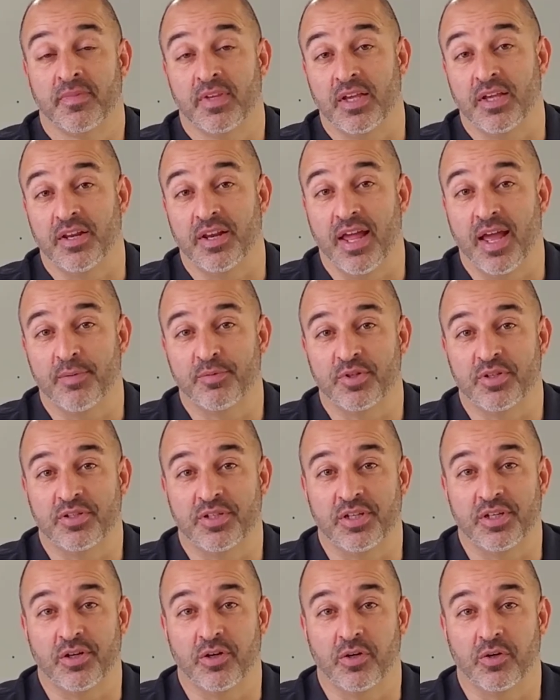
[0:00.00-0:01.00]
and an
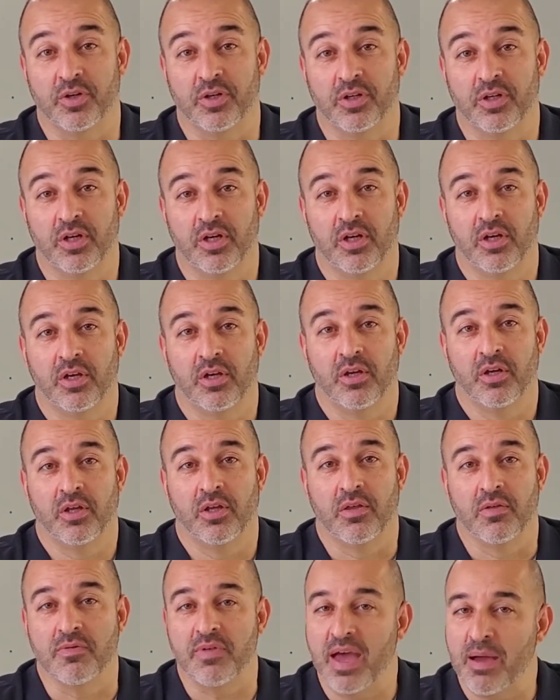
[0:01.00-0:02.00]
absentee owner,
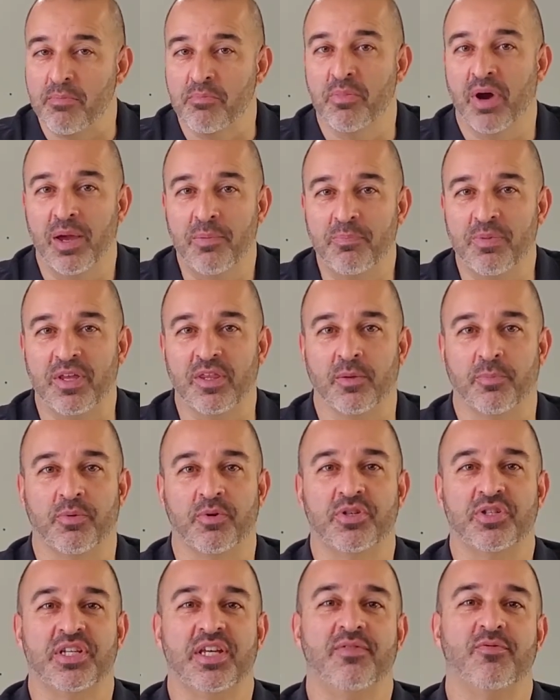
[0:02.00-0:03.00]
that might be the
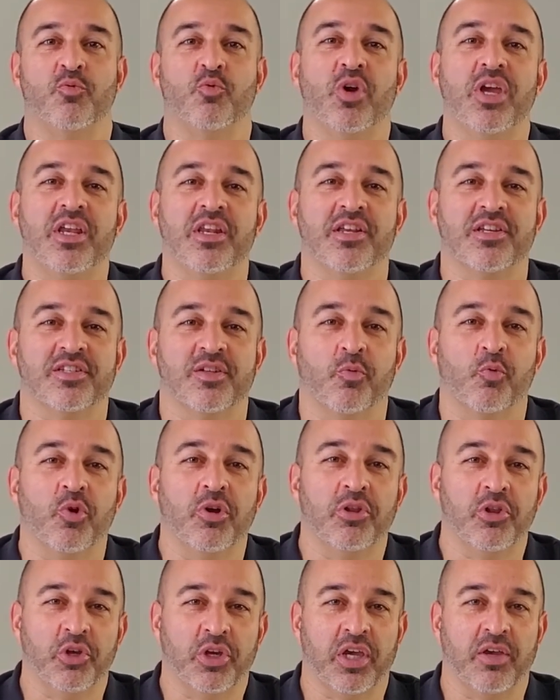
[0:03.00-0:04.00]
perceived weakness that we're
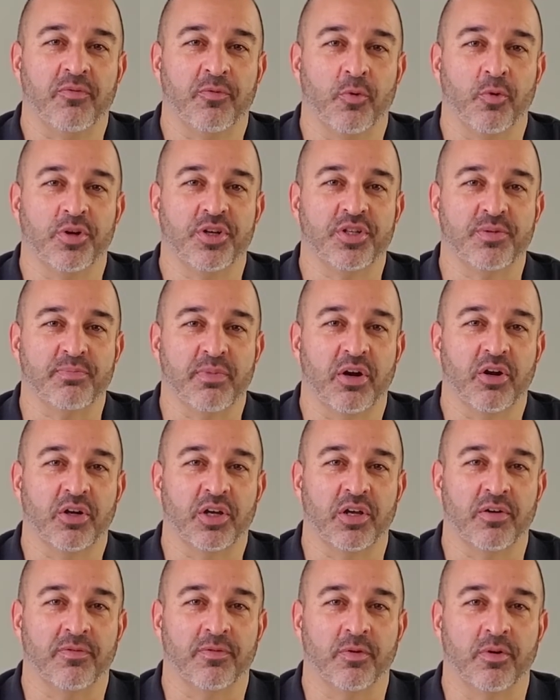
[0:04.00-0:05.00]
looking for in this
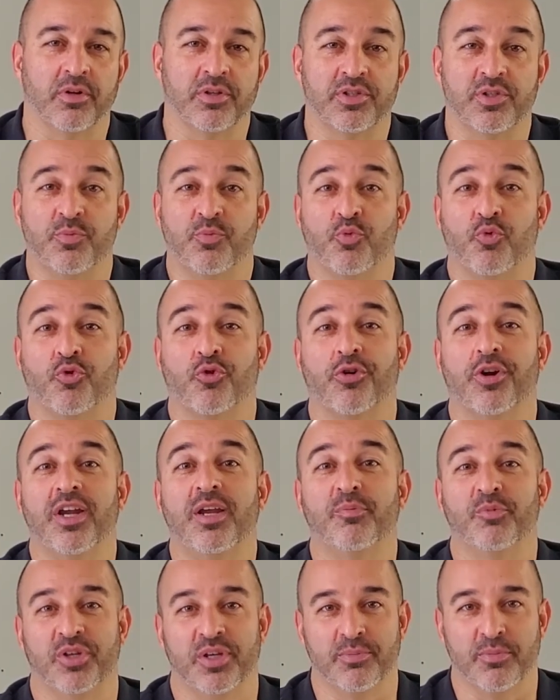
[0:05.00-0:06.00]
market for a
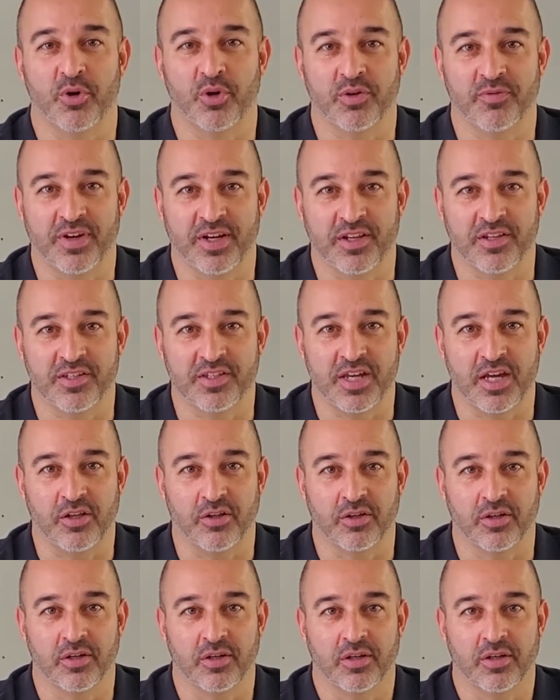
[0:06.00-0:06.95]
supremely motivated seller.